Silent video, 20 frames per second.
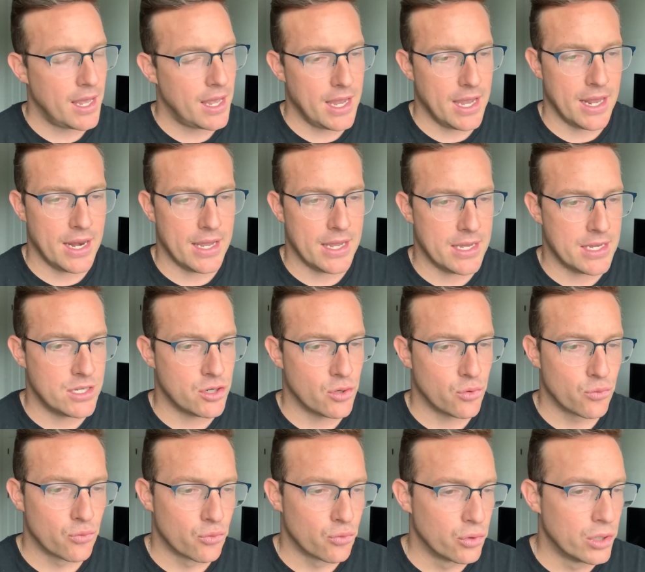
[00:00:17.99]
It
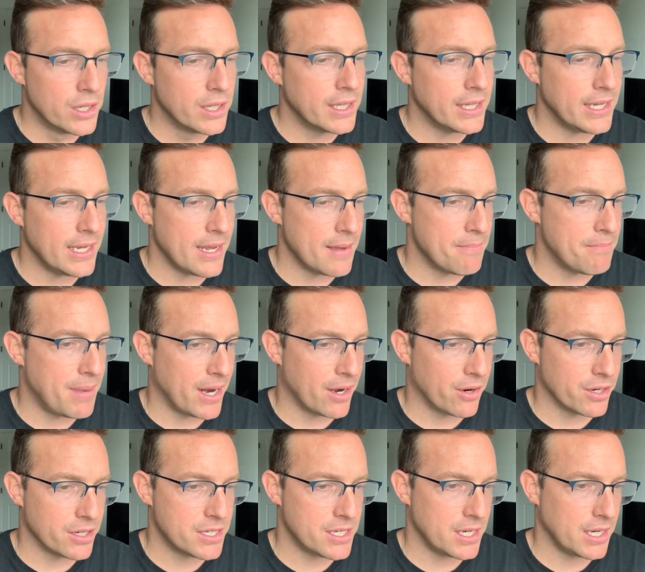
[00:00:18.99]
is really
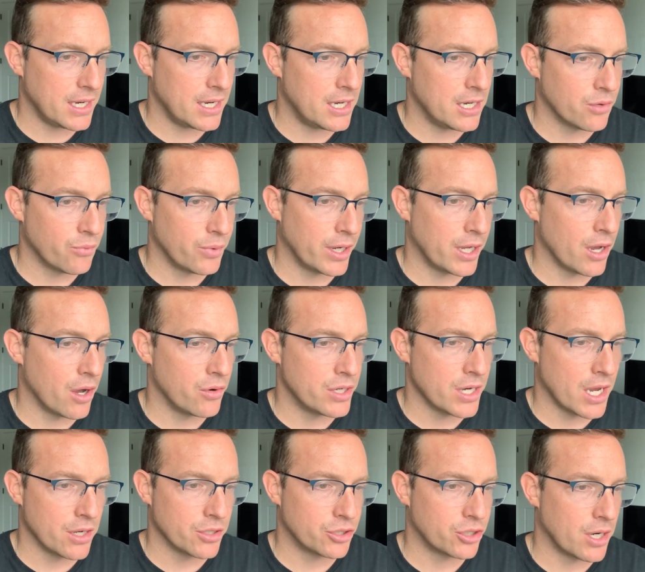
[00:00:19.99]
embarrassing. Here we go.
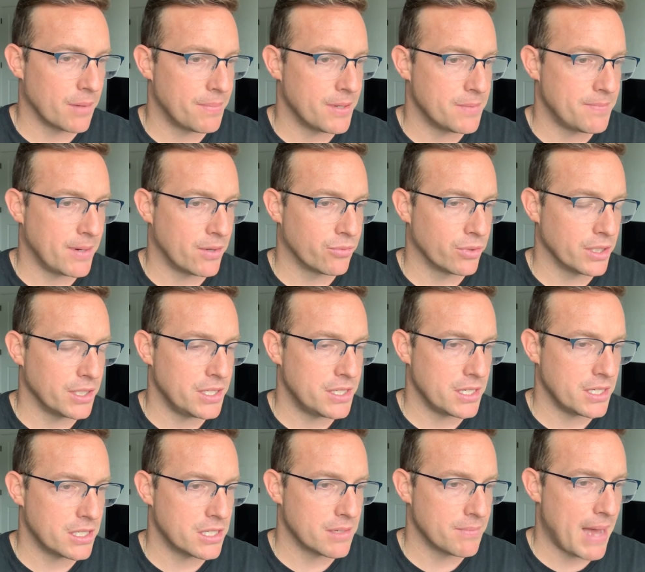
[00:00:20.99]
Donald Trump has been
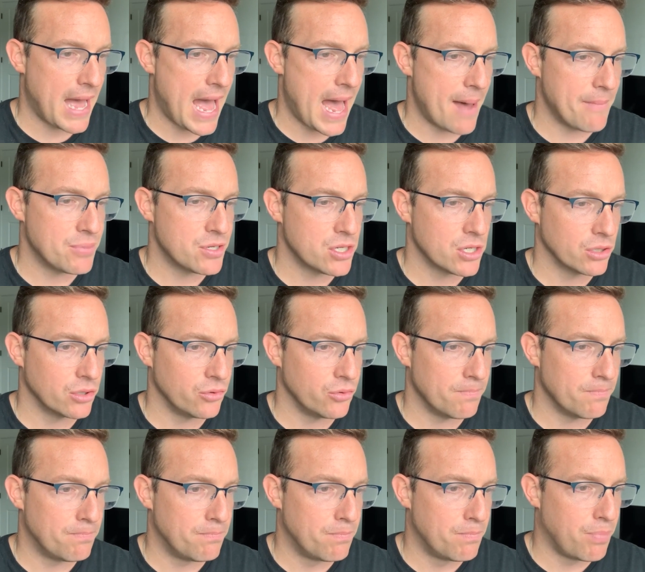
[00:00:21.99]
releasing some absolute
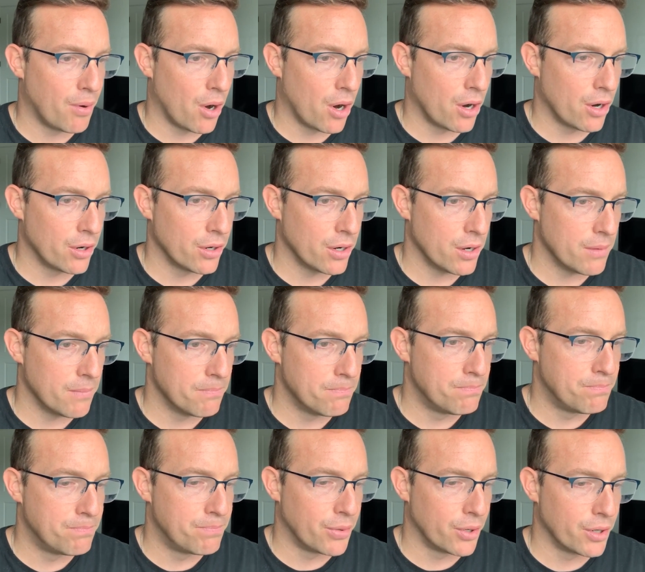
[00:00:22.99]
barn
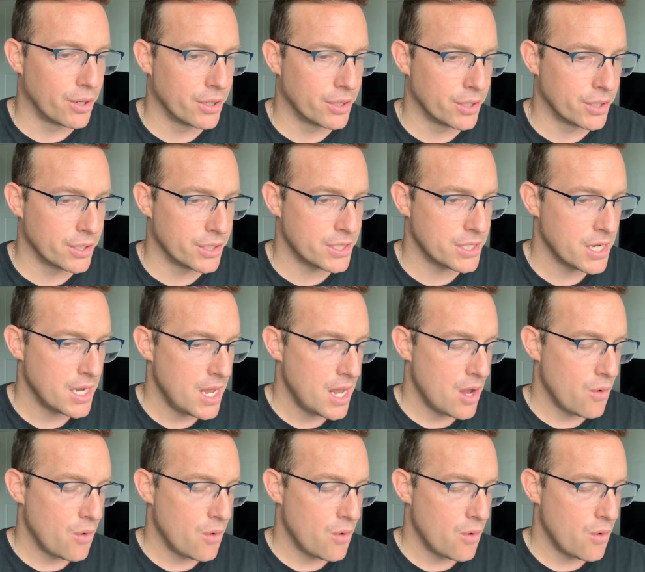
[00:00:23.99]
burners.